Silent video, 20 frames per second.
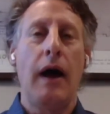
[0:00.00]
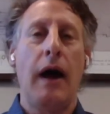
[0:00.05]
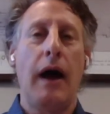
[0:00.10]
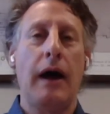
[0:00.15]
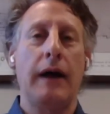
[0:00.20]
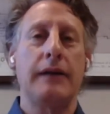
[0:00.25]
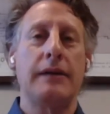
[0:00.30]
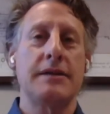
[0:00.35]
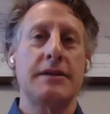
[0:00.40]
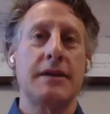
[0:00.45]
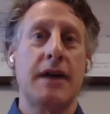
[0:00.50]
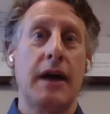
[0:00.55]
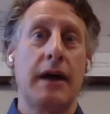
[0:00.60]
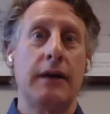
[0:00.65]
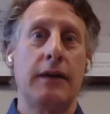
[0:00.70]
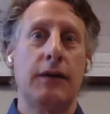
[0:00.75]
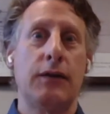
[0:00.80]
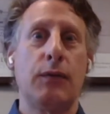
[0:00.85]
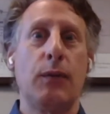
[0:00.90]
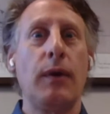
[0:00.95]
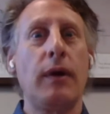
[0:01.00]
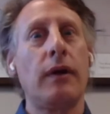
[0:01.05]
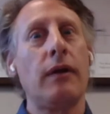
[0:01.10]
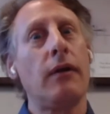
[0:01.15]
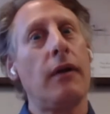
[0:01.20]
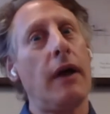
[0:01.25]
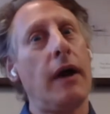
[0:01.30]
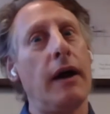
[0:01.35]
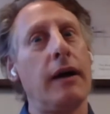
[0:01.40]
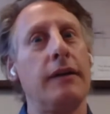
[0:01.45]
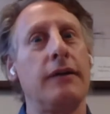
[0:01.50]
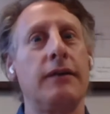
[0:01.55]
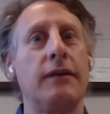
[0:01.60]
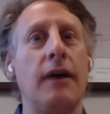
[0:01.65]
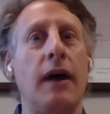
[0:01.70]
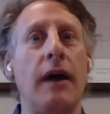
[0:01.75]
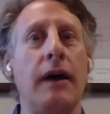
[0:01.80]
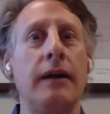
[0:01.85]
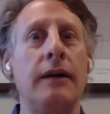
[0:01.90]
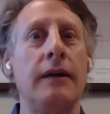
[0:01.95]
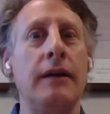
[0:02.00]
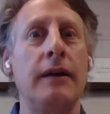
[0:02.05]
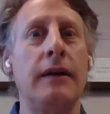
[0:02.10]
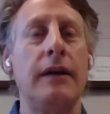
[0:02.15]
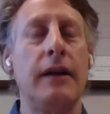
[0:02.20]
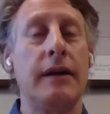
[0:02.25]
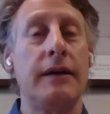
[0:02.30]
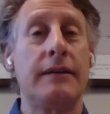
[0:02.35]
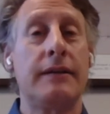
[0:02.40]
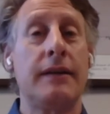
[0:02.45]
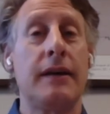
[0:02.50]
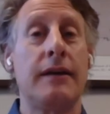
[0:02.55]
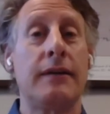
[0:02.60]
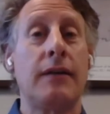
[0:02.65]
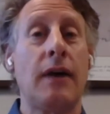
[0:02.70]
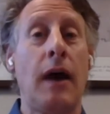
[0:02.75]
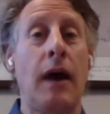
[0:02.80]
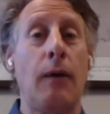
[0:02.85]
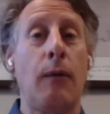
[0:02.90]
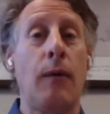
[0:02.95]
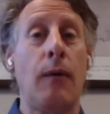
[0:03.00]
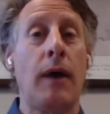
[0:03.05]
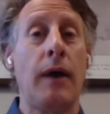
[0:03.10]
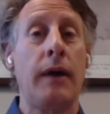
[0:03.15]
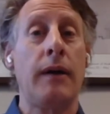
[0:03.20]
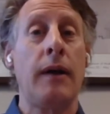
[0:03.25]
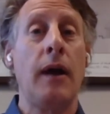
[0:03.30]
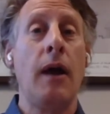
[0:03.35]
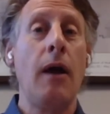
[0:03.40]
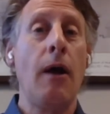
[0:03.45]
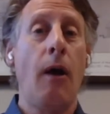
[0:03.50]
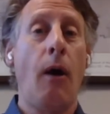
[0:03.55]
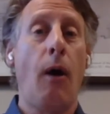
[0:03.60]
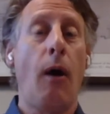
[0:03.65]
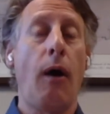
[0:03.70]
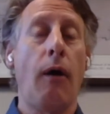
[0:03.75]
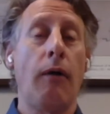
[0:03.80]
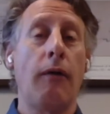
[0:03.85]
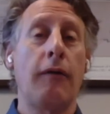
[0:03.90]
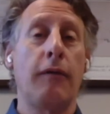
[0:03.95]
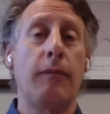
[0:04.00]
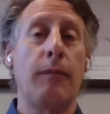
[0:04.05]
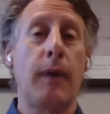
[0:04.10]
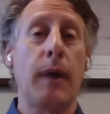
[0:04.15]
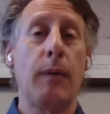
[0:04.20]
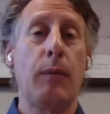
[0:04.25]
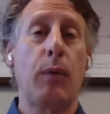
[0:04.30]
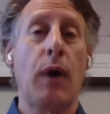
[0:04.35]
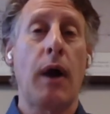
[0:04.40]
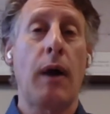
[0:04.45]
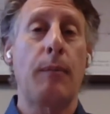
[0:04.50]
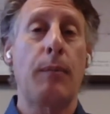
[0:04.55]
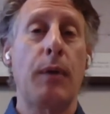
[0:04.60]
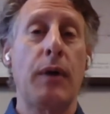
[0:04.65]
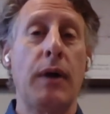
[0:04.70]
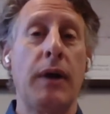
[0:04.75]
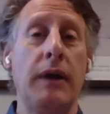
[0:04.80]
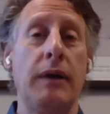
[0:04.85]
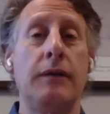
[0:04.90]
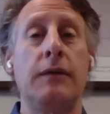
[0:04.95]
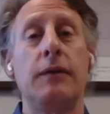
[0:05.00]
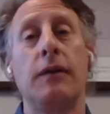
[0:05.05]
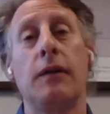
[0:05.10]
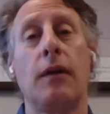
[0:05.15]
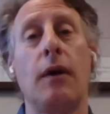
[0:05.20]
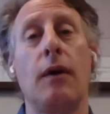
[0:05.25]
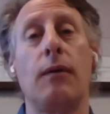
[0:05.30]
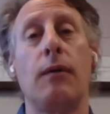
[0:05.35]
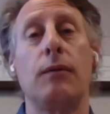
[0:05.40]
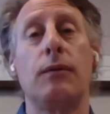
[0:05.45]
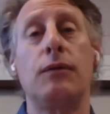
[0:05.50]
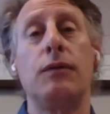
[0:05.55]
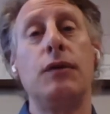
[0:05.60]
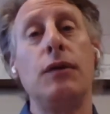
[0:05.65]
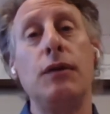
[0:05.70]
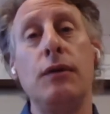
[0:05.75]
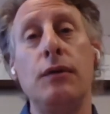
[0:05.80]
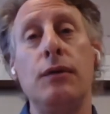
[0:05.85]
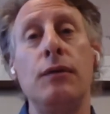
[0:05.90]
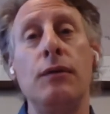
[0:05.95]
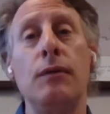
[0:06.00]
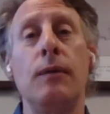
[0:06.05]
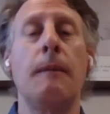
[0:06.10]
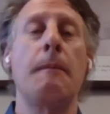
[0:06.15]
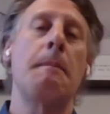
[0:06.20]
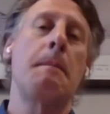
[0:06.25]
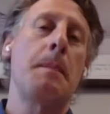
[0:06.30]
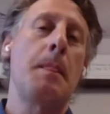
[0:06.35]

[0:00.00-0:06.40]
I designed this will, I signed it. It says I want all of my property to go to